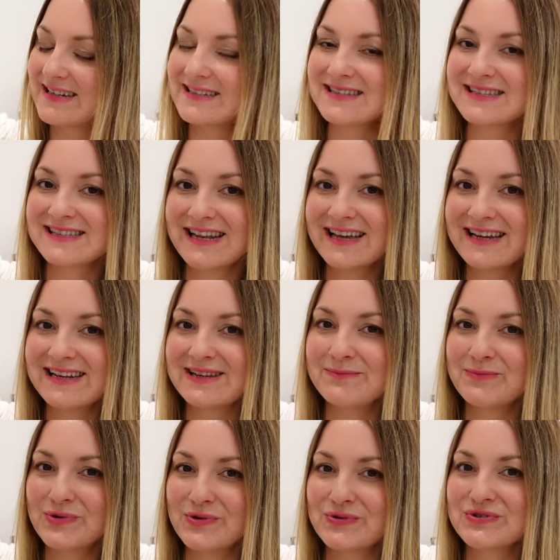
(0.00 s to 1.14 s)
are slightly
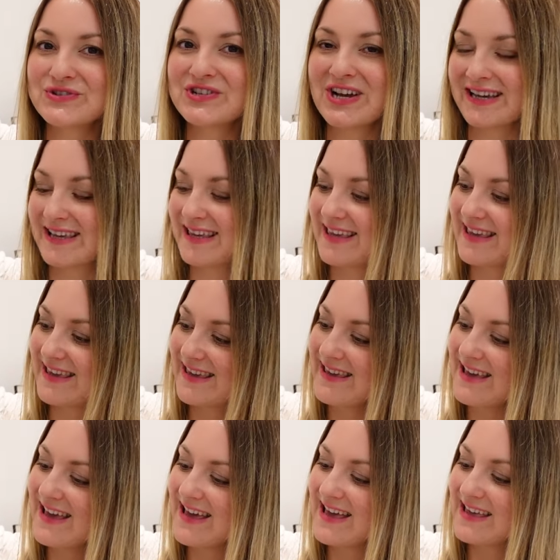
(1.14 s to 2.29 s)
more
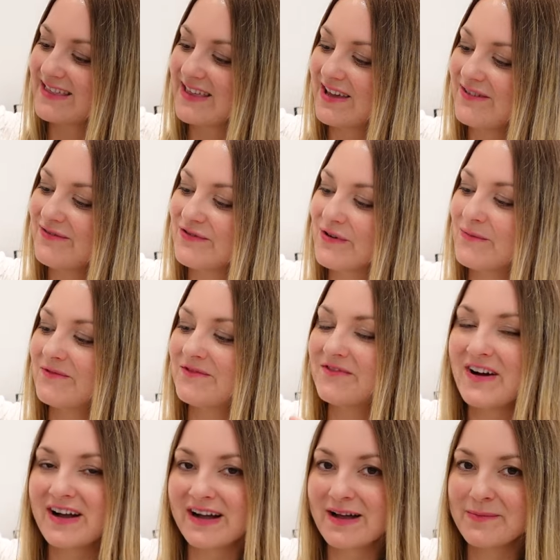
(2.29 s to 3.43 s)
chunky. They're from
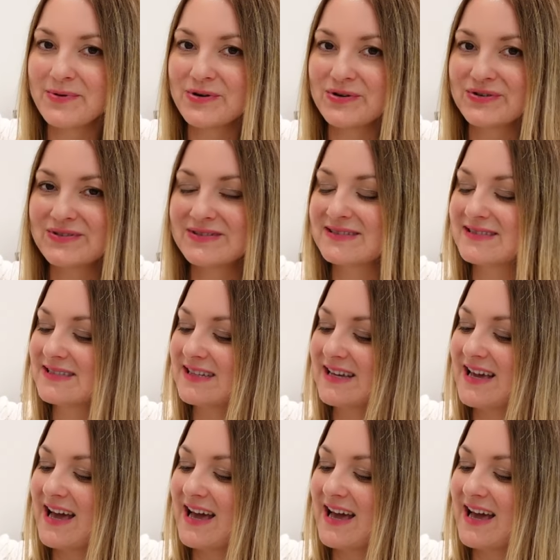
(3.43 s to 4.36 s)
Vagabond.